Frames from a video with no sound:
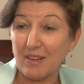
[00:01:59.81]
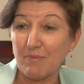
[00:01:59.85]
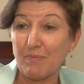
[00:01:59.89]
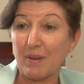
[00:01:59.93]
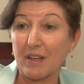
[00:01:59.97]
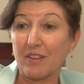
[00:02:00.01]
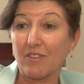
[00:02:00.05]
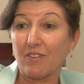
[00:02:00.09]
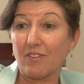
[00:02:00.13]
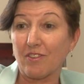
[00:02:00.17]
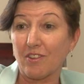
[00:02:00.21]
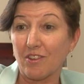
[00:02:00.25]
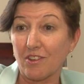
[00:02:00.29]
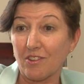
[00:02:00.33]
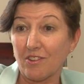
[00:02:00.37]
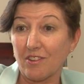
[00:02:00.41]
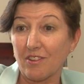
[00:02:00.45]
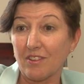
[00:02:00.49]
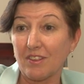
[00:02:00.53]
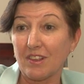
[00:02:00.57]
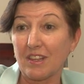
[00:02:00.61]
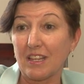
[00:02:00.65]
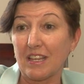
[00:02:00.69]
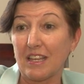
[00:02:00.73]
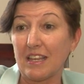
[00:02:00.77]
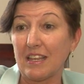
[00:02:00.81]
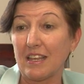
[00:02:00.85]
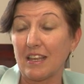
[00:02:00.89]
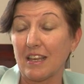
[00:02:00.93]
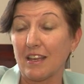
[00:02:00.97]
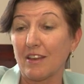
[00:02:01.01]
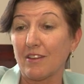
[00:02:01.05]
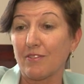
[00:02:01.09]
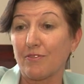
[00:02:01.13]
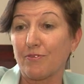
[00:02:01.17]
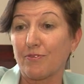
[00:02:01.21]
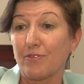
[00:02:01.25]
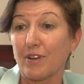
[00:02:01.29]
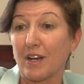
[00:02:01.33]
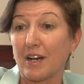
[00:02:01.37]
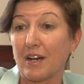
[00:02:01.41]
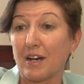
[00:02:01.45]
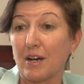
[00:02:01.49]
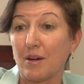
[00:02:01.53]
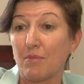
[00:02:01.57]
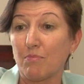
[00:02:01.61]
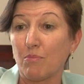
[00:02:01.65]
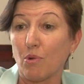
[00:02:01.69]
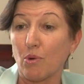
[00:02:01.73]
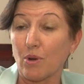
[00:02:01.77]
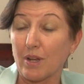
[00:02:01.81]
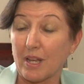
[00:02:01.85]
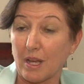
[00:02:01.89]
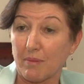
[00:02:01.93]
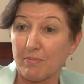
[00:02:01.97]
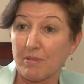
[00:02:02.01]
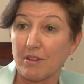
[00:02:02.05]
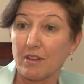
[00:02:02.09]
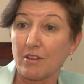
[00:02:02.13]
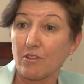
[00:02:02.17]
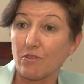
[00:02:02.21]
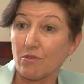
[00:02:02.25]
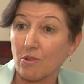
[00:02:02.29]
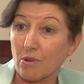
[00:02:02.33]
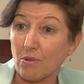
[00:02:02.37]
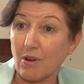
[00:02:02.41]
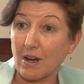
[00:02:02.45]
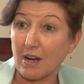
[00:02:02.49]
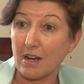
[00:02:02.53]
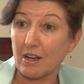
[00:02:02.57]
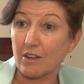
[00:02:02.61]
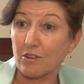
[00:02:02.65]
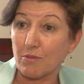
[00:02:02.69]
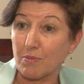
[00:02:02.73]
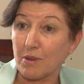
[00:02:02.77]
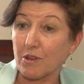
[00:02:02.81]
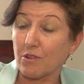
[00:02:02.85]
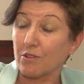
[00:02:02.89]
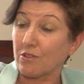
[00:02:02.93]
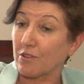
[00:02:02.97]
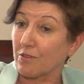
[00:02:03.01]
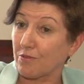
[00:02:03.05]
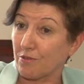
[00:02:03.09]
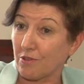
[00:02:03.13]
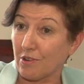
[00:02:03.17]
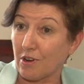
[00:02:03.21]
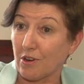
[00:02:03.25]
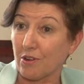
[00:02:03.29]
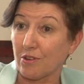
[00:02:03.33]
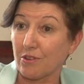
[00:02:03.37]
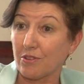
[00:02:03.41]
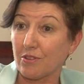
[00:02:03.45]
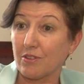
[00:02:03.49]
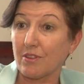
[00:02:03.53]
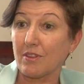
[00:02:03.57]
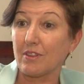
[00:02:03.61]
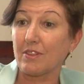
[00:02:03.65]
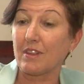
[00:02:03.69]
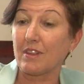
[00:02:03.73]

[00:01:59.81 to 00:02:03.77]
But certainly if more capital is required because of growth,